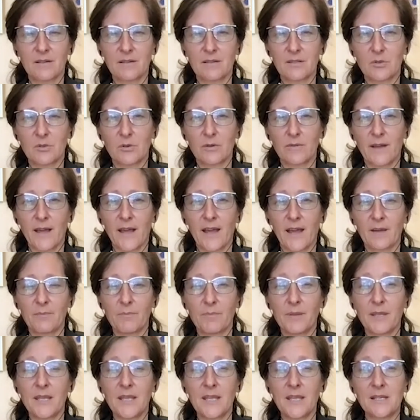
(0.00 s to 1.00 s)
sort of at
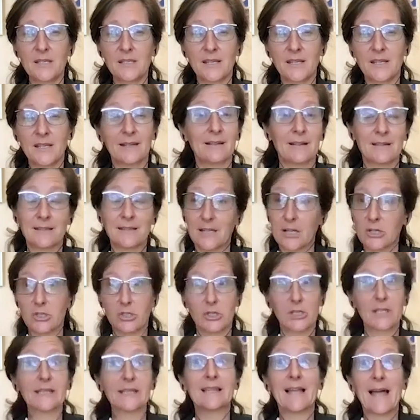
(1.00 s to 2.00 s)
peace and
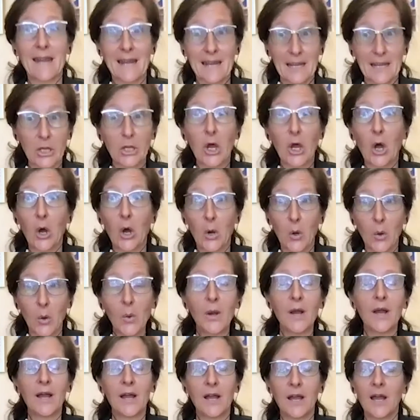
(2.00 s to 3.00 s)
essentially letting
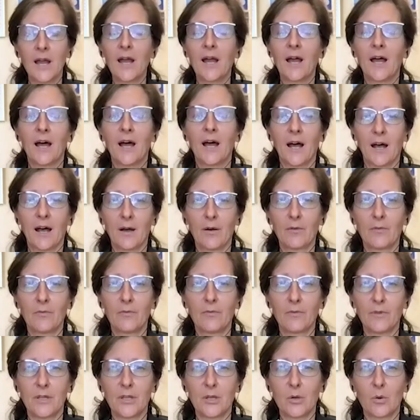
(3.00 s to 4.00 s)
go
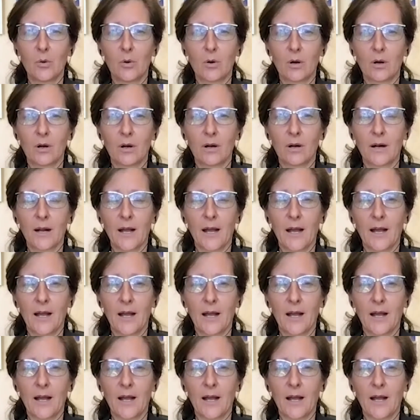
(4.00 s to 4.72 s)
of your